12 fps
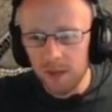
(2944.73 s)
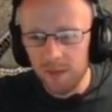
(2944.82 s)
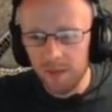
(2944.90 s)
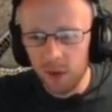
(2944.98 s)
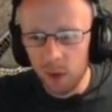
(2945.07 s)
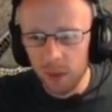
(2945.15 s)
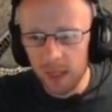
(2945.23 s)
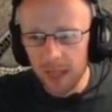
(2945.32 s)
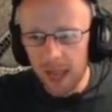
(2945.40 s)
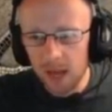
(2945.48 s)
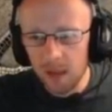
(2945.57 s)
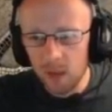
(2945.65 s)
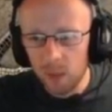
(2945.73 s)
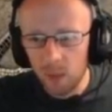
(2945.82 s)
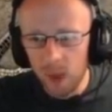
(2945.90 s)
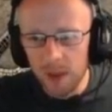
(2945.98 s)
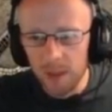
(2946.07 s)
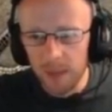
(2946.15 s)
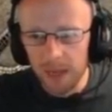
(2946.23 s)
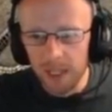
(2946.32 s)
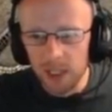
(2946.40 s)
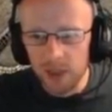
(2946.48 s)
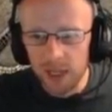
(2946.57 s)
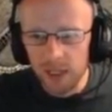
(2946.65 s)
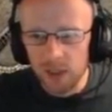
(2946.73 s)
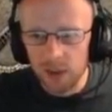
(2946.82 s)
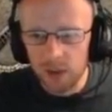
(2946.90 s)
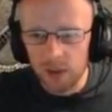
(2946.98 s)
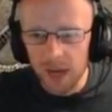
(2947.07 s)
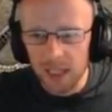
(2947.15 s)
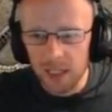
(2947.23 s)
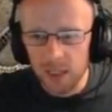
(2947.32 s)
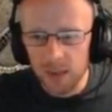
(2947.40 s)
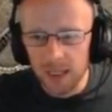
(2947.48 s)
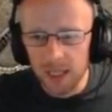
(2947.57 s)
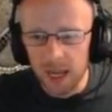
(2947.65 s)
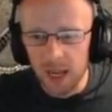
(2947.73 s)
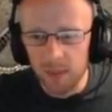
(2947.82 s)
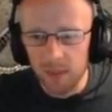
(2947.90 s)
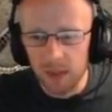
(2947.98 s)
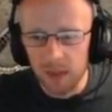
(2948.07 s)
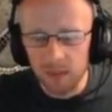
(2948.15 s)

forward again while the baggage train tries to escape.